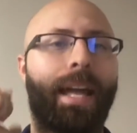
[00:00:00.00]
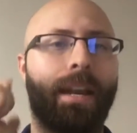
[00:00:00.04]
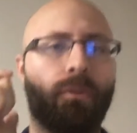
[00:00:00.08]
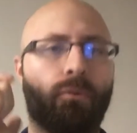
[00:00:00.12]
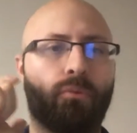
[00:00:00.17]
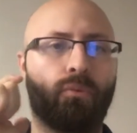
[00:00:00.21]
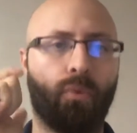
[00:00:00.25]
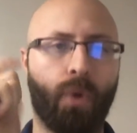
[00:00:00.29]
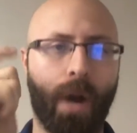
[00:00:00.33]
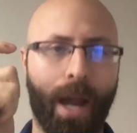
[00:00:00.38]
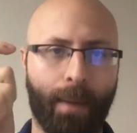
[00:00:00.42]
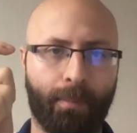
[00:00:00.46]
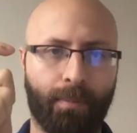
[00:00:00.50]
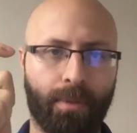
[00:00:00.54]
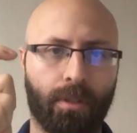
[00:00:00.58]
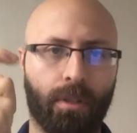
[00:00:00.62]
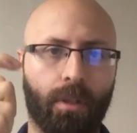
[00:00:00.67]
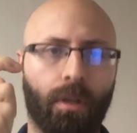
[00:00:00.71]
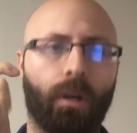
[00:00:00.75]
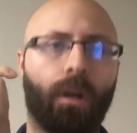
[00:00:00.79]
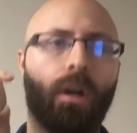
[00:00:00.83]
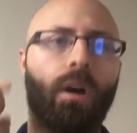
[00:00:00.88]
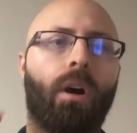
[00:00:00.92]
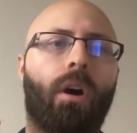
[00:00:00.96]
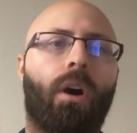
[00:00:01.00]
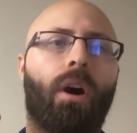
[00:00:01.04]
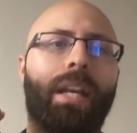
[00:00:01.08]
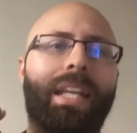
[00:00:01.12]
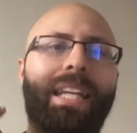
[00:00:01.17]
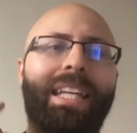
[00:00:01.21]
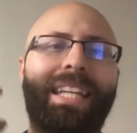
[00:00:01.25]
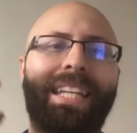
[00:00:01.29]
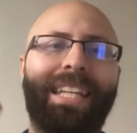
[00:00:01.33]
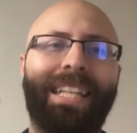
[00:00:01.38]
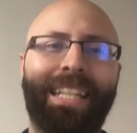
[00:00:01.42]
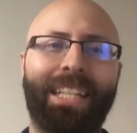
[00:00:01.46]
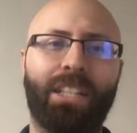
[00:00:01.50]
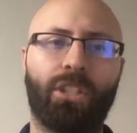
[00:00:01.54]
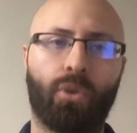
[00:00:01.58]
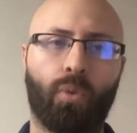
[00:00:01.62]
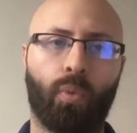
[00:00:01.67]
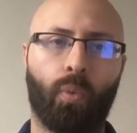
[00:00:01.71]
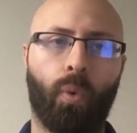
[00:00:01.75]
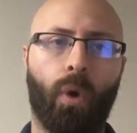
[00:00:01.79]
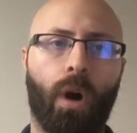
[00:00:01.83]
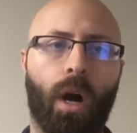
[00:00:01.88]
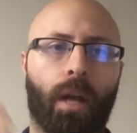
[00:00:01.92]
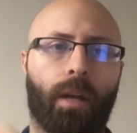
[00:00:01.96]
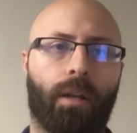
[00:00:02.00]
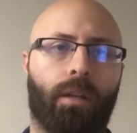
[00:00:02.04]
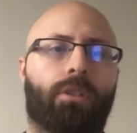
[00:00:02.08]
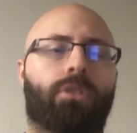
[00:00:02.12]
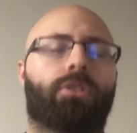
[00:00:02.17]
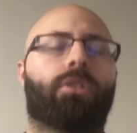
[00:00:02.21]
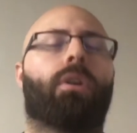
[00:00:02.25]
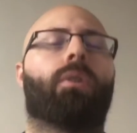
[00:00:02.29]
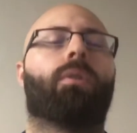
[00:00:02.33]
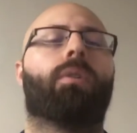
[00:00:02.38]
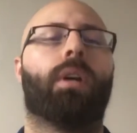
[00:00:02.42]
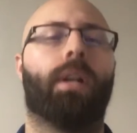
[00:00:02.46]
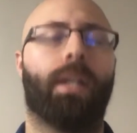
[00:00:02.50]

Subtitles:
reps on each one. So